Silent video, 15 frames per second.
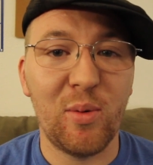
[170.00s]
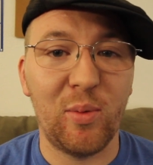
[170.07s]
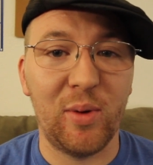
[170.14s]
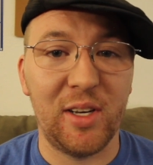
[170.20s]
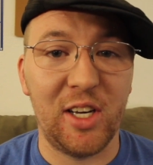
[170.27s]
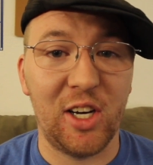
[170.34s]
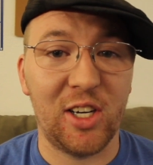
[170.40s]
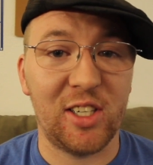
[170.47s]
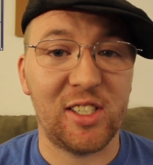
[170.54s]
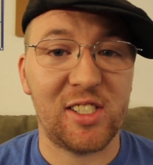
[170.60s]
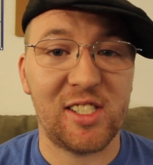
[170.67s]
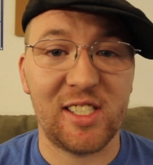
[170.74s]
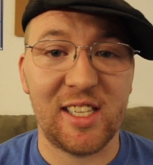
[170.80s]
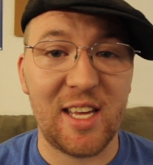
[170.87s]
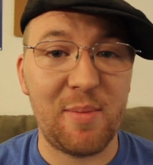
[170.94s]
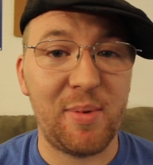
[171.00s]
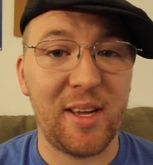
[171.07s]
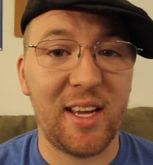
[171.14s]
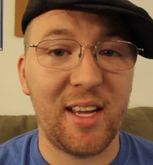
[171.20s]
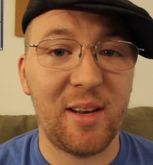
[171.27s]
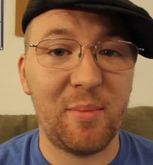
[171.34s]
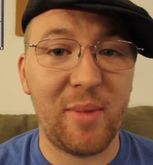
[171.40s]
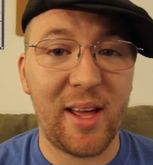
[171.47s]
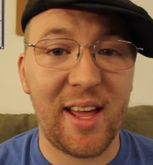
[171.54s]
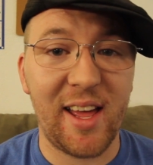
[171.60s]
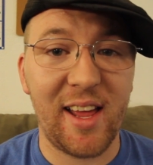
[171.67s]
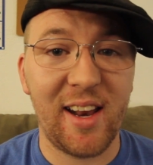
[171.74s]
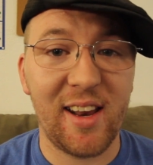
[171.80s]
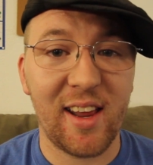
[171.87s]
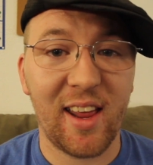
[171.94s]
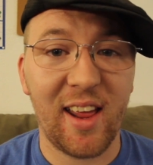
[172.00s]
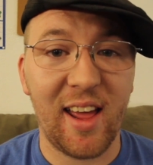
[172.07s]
when you're sleeping in bed